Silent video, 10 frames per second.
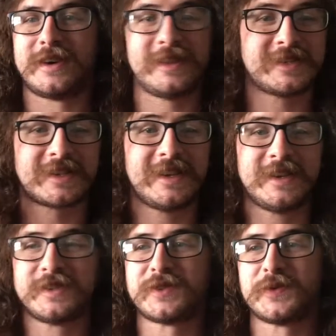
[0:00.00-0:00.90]
Let's get
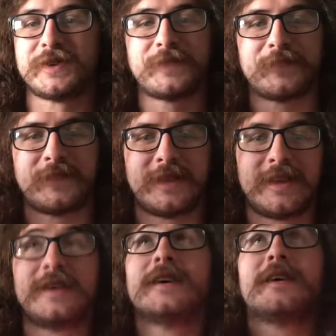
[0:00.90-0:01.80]
into it.
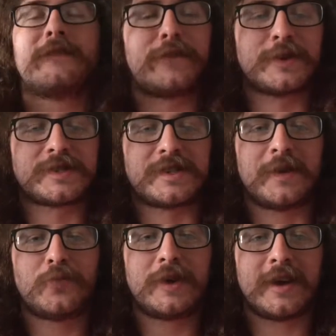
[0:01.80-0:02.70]
First
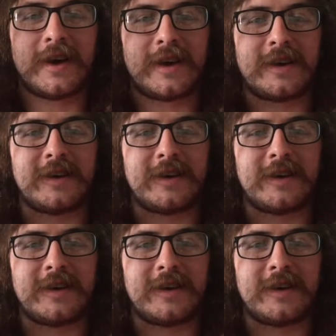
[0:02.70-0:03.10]
up, we got